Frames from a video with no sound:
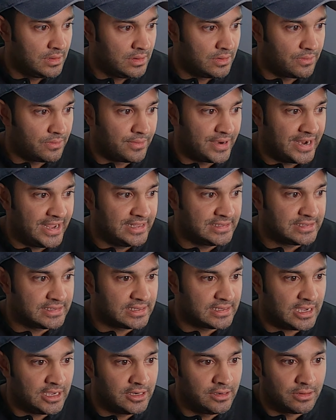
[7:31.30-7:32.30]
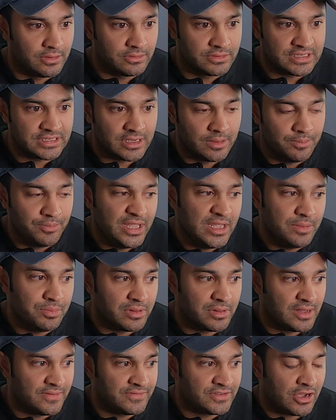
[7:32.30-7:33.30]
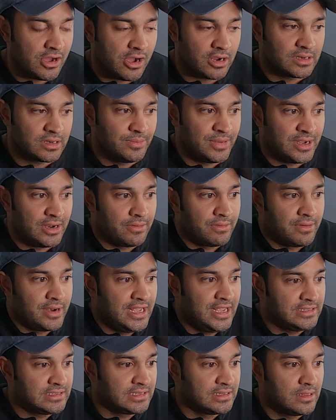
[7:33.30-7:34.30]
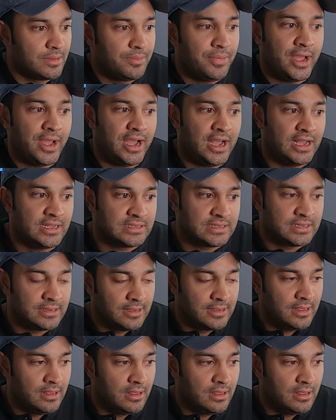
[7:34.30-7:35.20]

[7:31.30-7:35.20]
Rates, I know some people have talked about rates in the past,